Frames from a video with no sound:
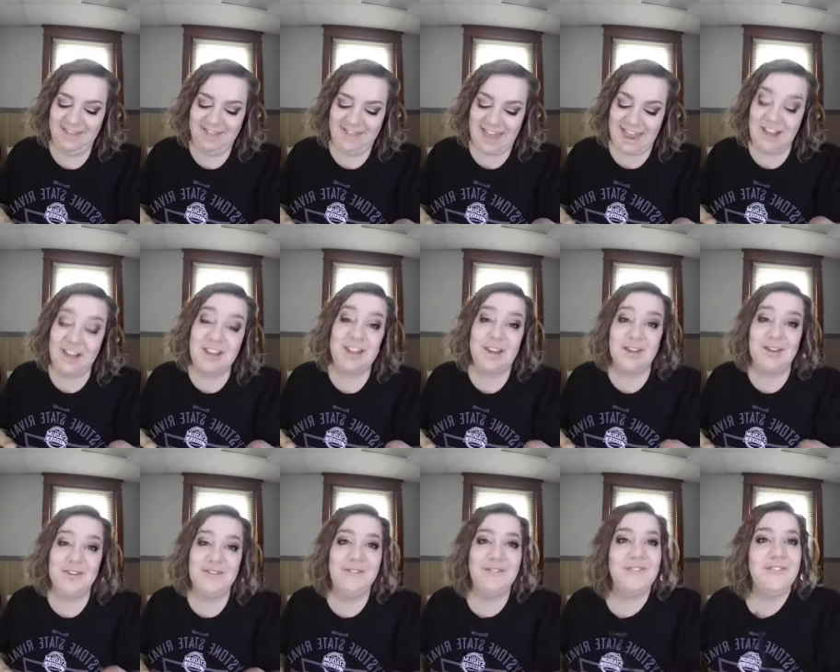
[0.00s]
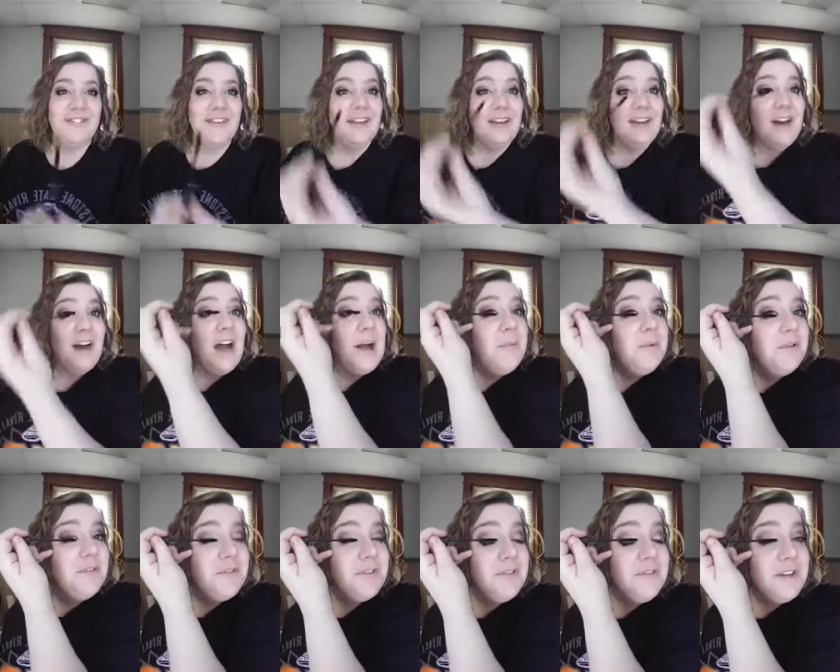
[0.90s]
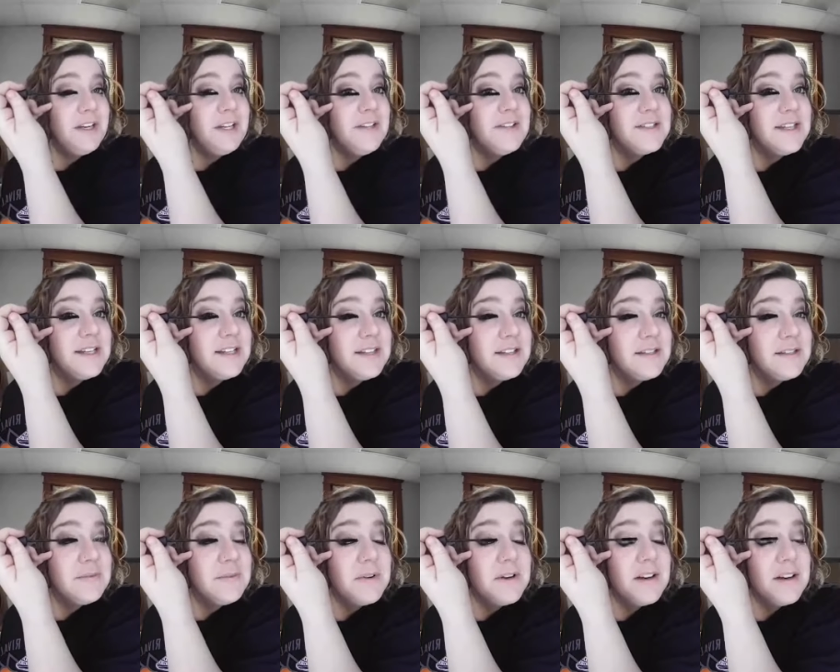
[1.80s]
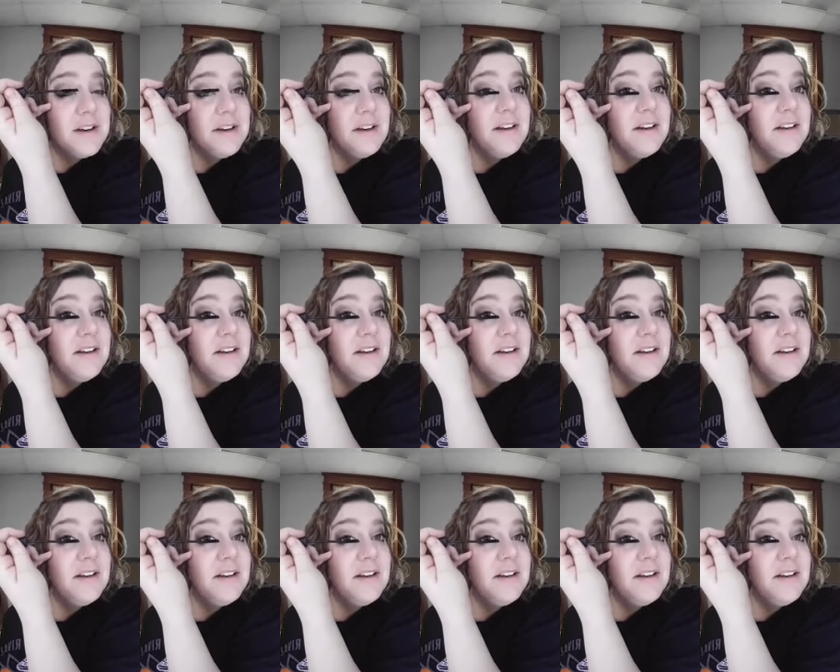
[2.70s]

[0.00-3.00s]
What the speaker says: Thank you. I prefer videos like this more.